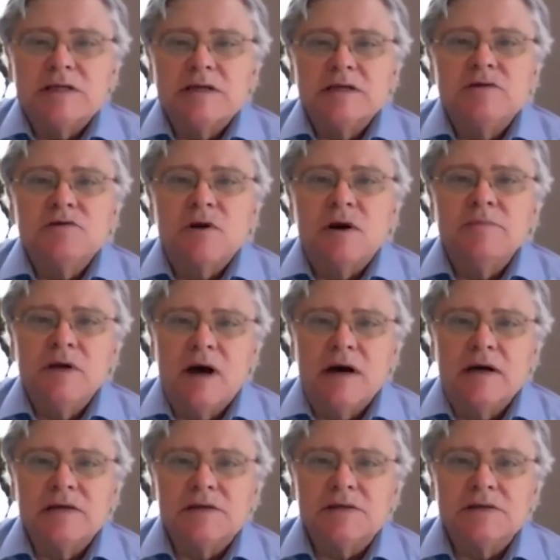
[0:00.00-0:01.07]
Trump
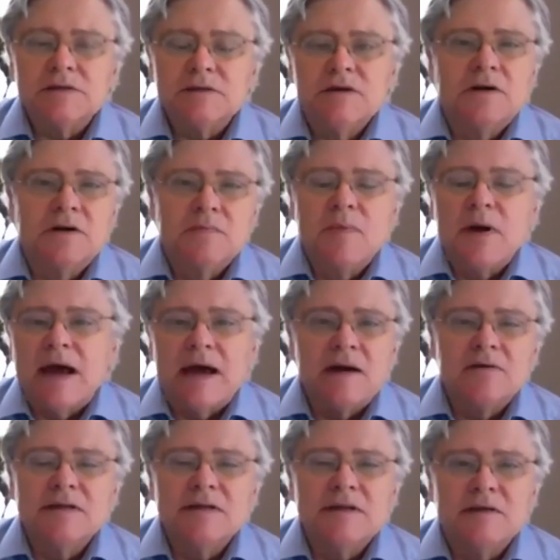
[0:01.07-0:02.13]
does, good or bad
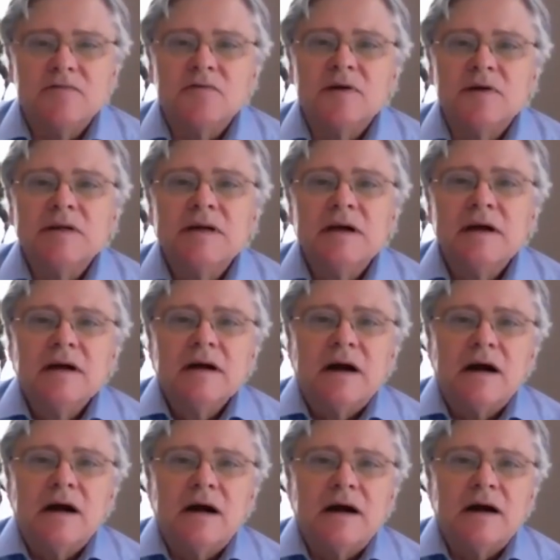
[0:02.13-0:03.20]
or indifferent,
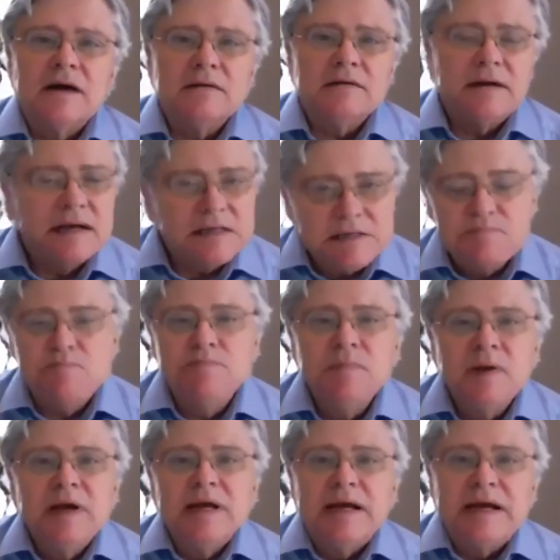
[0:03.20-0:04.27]
uh, his,
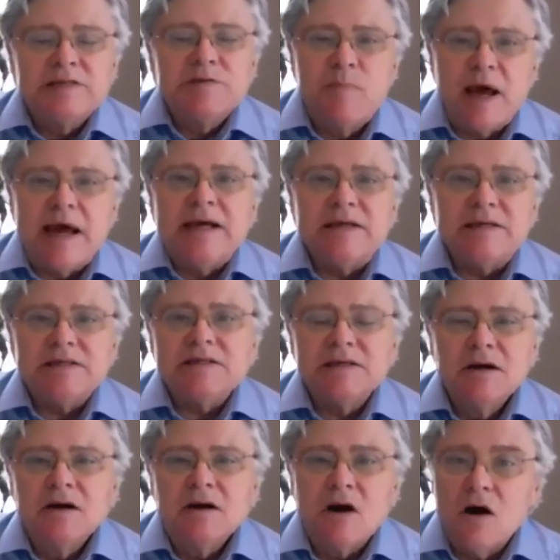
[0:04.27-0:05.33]
his base
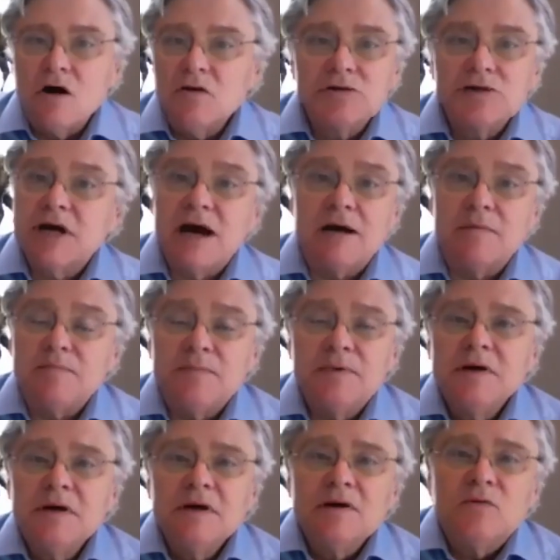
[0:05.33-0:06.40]
holds up
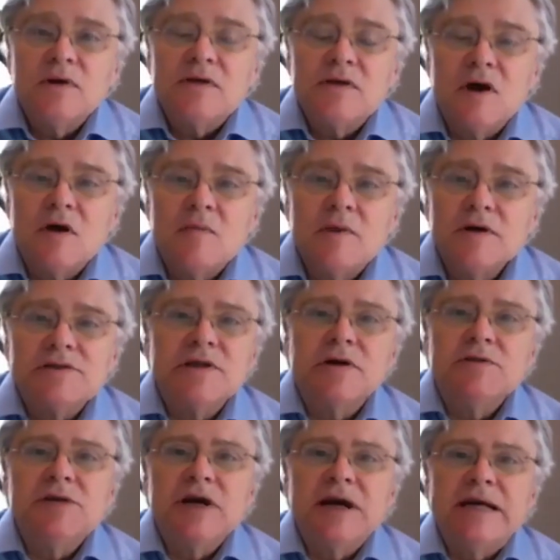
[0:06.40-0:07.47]
with almost no
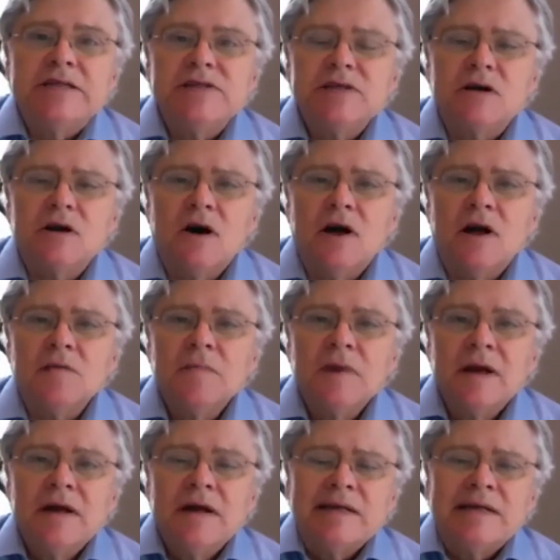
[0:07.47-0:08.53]
change at all.
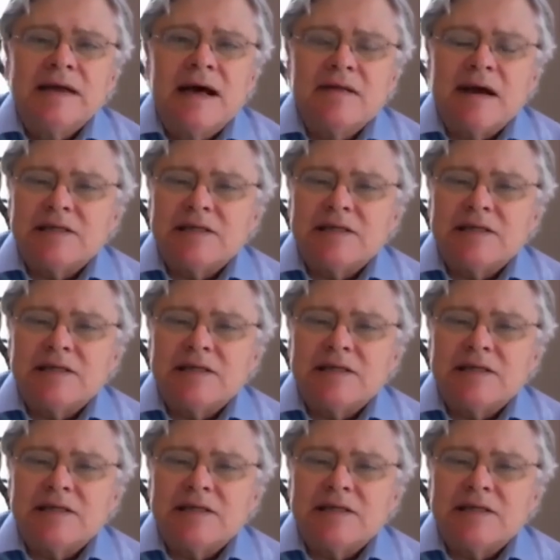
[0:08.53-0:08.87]
Now so